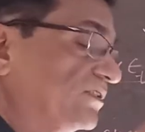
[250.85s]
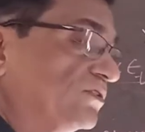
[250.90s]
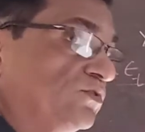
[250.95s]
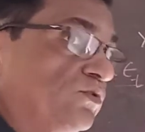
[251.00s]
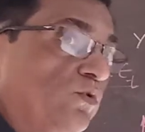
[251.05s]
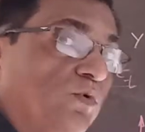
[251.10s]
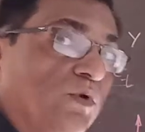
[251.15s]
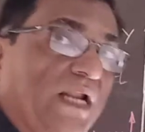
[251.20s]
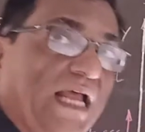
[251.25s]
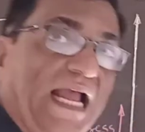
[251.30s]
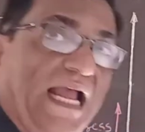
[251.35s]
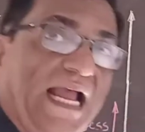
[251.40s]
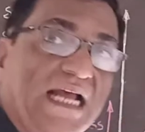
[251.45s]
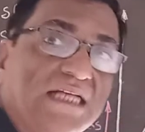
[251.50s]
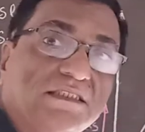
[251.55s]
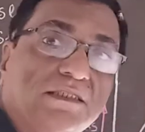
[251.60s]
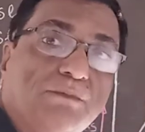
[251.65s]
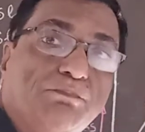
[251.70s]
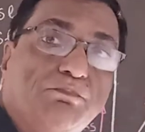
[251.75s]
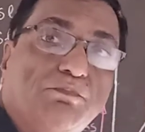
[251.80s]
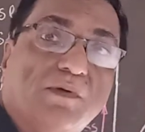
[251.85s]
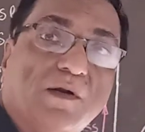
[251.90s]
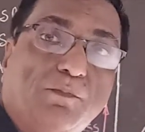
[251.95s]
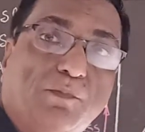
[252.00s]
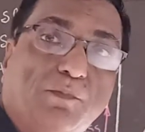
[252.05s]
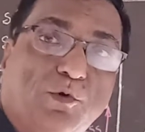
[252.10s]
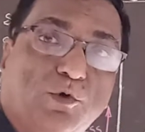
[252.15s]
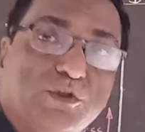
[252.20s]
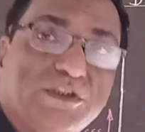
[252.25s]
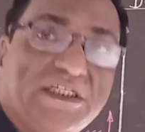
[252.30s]
known as
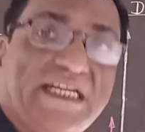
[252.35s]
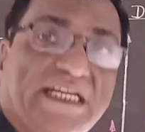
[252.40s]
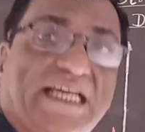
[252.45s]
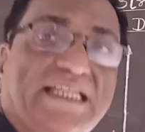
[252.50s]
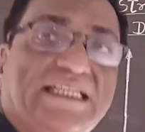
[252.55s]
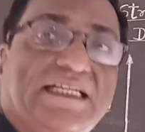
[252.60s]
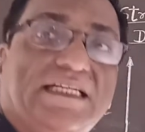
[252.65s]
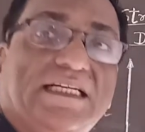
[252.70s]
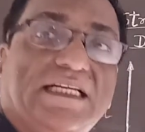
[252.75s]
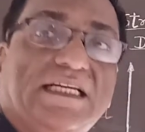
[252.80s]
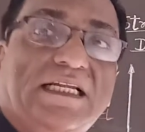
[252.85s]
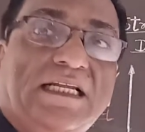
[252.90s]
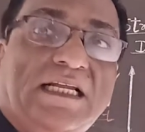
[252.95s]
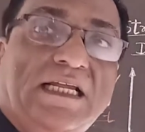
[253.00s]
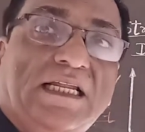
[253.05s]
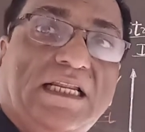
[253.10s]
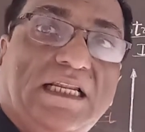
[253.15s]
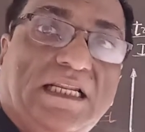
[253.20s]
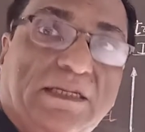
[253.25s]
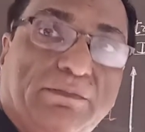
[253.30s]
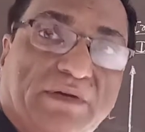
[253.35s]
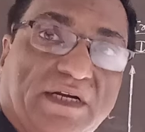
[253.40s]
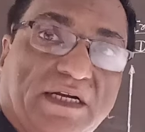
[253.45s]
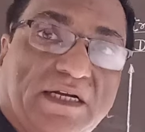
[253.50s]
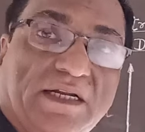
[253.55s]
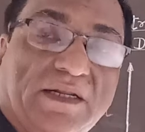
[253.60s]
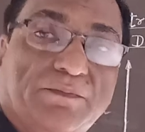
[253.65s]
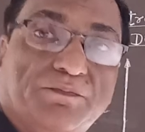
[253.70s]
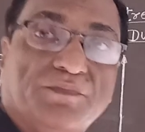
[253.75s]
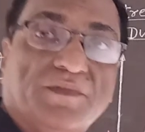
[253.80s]
proportionality
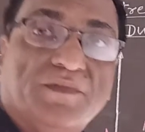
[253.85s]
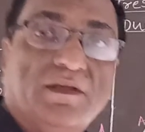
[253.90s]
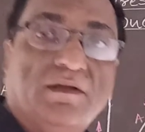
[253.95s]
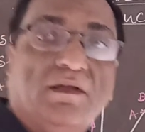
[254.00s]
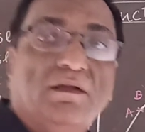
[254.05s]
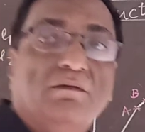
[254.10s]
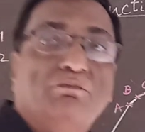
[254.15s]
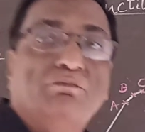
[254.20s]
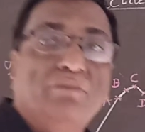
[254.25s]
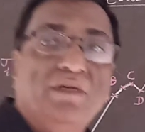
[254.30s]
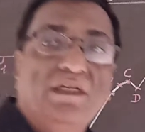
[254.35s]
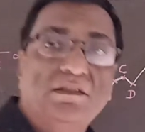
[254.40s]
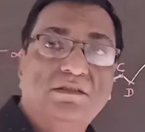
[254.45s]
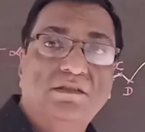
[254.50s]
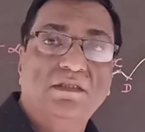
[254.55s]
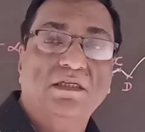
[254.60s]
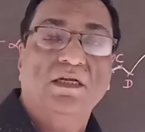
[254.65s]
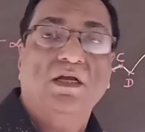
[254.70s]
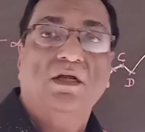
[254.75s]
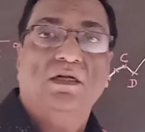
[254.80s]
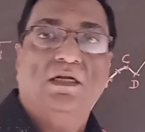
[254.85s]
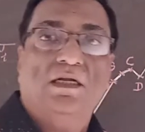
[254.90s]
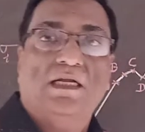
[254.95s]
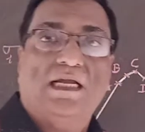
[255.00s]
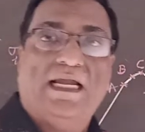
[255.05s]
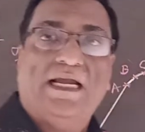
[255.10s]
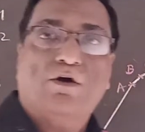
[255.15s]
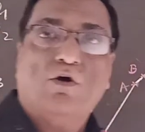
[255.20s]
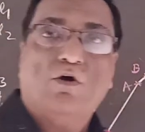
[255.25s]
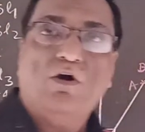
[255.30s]
limit. Means,
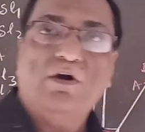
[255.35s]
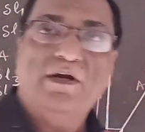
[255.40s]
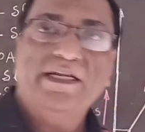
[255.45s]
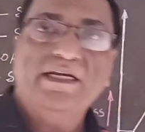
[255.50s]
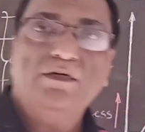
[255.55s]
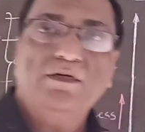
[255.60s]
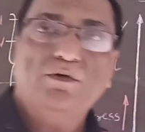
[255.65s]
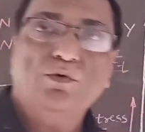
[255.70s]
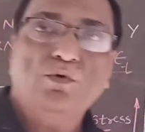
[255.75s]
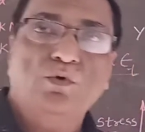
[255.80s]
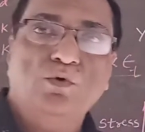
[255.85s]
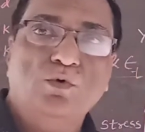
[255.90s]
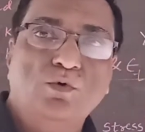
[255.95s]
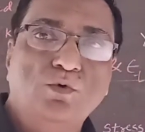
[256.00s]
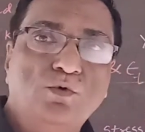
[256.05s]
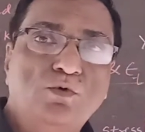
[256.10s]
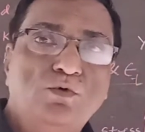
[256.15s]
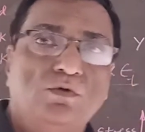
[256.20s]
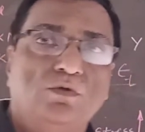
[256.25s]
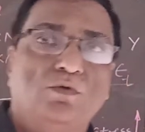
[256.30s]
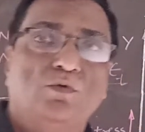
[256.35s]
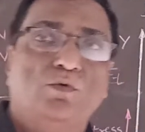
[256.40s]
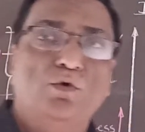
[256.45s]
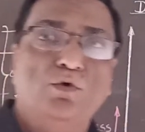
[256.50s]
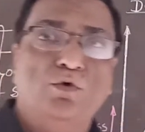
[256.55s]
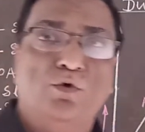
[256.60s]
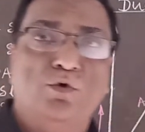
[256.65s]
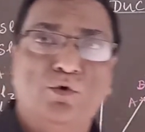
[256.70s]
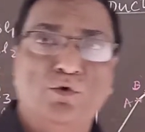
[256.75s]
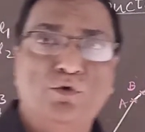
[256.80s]
according to
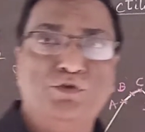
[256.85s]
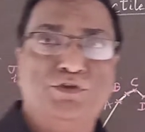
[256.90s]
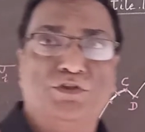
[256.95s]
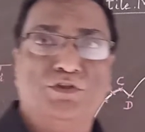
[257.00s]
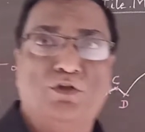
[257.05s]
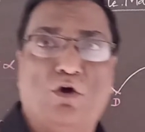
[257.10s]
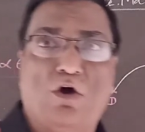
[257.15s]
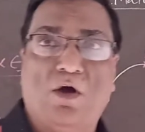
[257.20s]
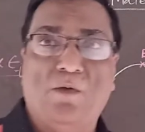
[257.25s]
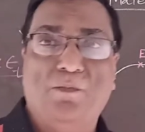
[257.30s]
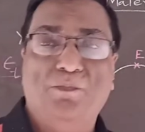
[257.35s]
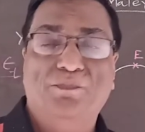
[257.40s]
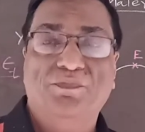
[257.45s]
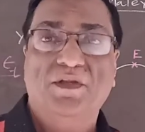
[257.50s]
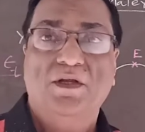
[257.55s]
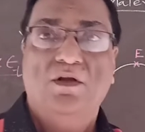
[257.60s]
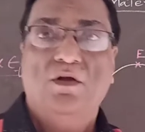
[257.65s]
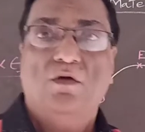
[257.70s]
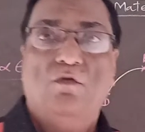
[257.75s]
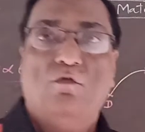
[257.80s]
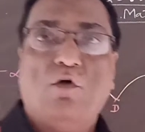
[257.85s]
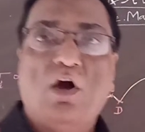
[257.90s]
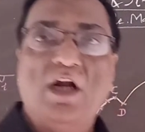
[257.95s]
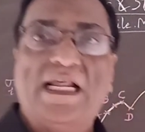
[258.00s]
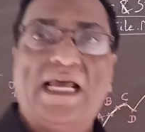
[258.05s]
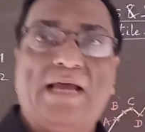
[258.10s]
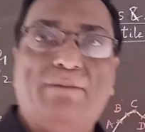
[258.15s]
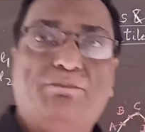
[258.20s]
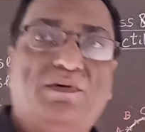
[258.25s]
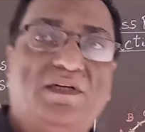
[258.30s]
Hooke's law, what
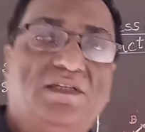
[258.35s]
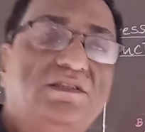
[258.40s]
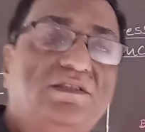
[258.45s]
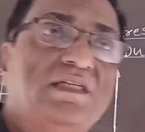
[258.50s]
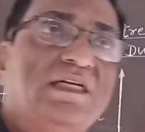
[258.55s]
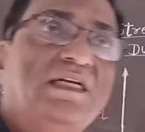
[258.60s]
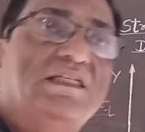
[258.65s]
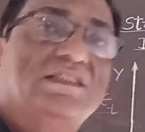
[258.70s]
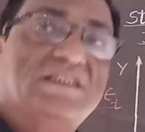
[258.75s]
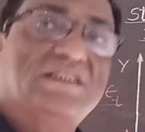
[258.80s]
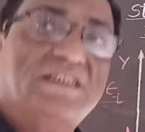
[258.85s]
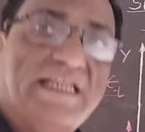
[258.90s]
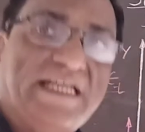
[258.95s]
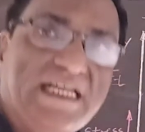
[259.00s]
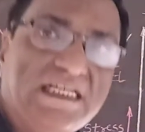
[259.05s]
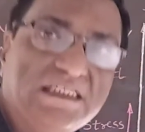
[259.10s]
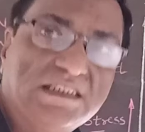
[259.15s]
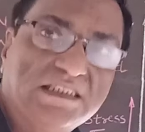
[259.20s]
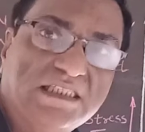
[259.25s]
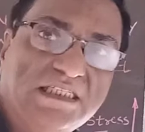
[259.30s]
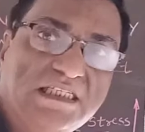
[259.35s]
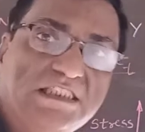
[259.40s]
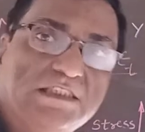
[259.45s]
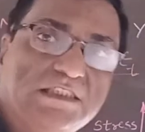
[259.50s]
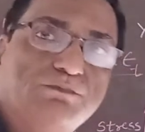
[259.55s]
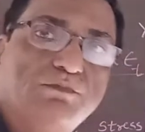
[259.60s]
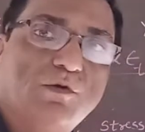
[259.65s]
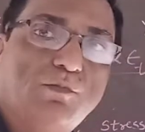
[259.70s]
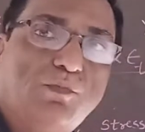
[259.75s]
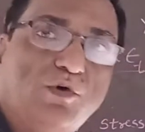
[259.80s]
happens? Stress is
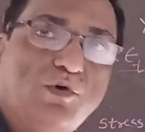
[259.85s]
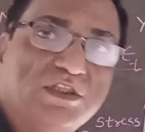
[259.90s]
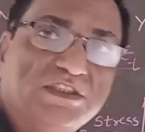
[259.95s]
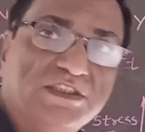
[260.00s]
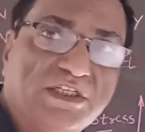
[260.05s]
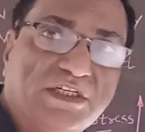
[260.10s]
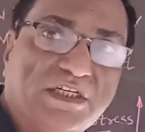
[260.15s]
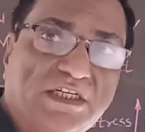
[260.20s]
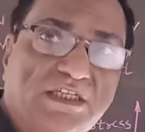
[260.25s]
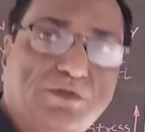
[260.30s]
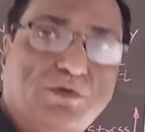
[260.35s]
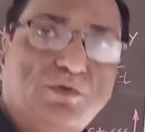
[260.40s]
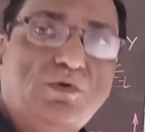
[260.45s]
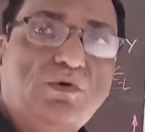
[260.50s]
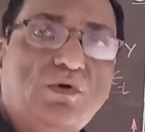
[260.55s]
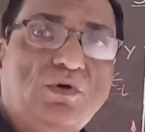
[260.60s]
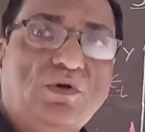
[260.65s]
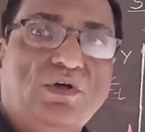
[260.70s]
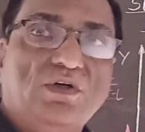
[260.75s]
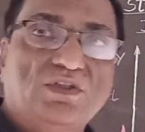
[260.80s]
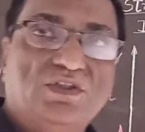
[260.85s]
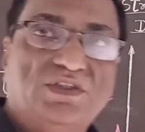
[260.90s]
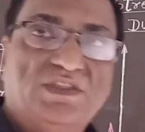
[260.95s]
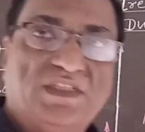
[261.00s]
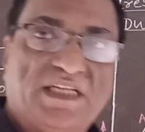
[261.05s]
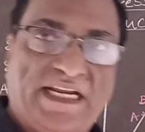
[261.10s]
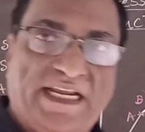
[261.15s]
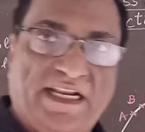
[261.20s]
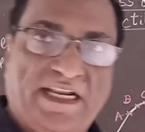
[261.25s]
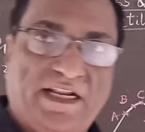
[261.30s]
proportional to
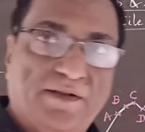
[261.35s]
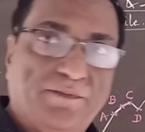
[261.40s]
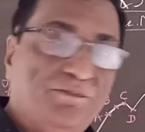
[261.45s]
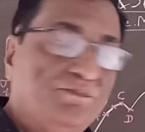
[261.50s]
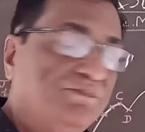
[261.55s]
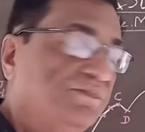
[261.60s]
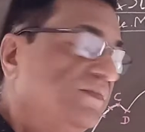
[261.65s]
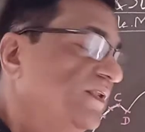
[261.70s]
strain.